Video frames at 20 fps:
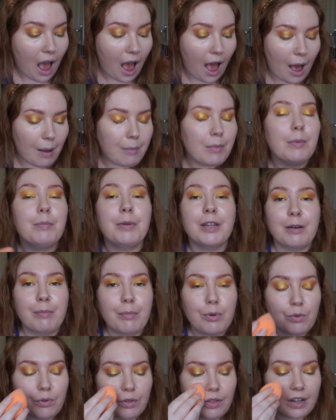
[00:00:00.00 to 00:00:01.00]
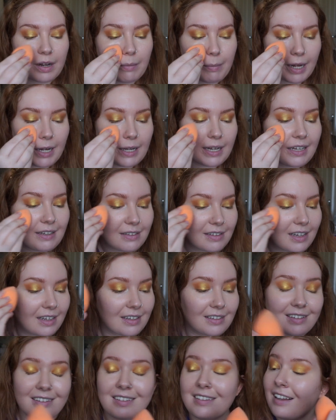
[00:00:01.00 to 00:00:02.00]
But the important thing about his
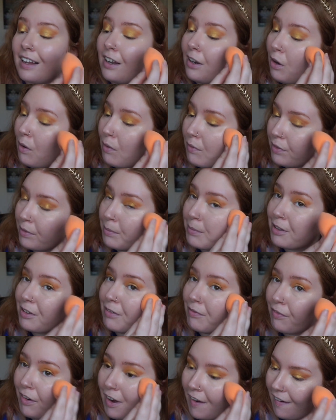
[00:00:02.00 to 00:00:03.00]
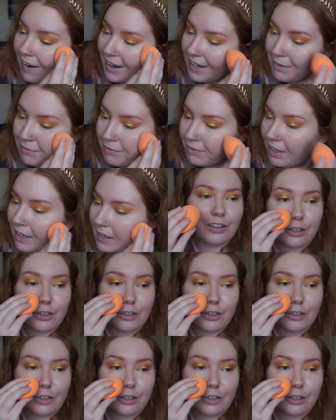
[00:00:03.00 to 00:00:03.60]
kids is that a lot of them survive.